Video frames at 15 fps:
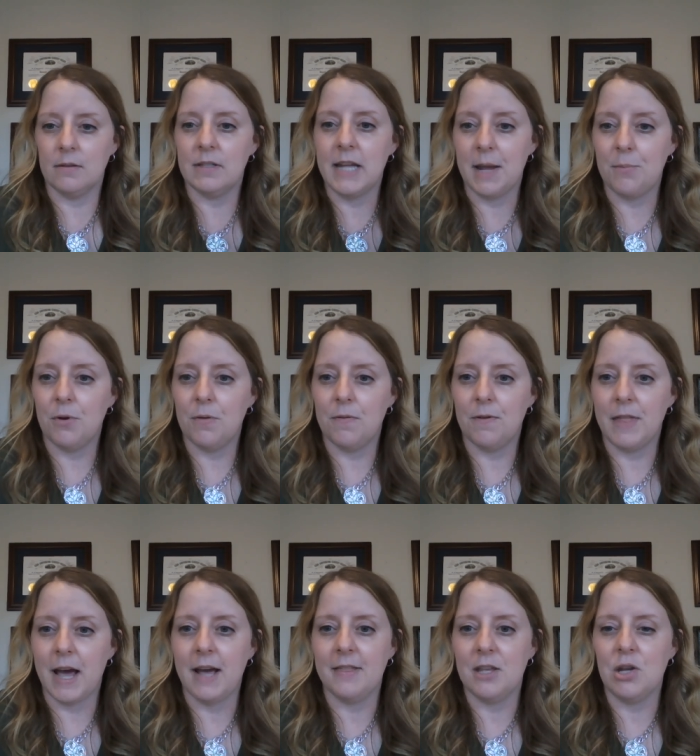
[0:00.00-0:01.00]
table for
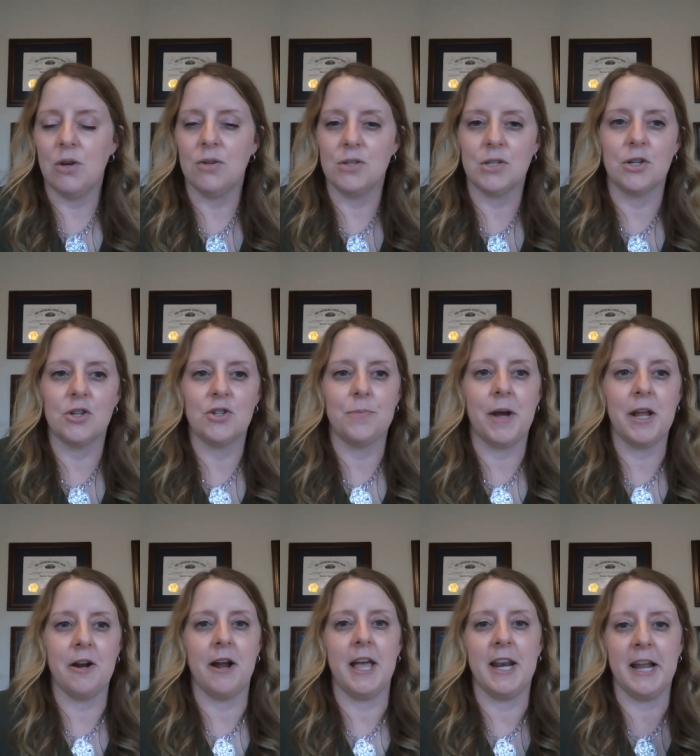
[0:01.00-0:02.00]
that you can search by
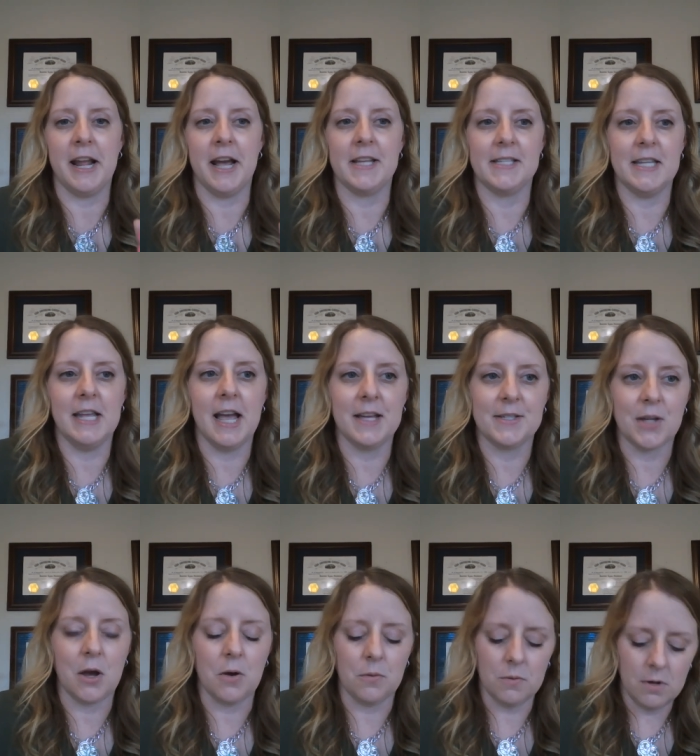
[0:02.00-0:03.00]
your NAICS
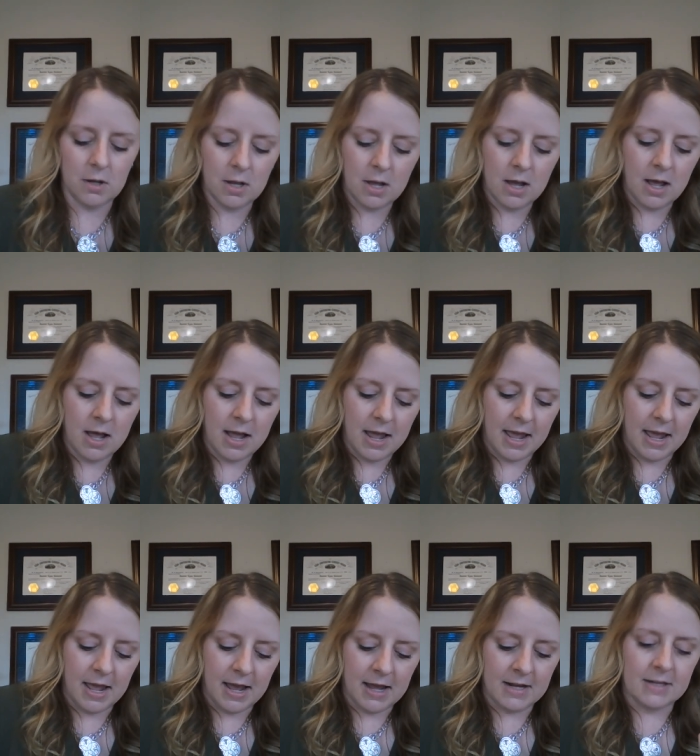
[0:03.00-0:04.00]
code,
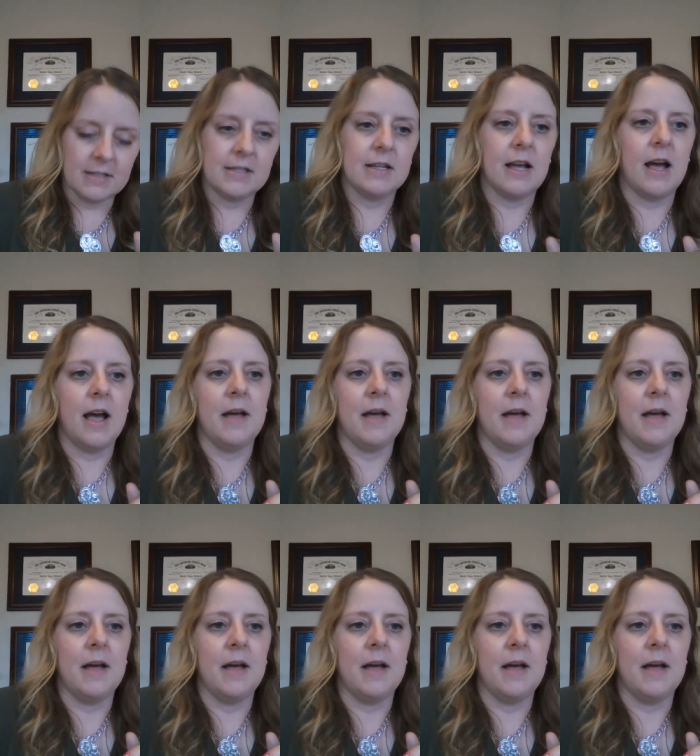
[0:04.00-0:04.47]
and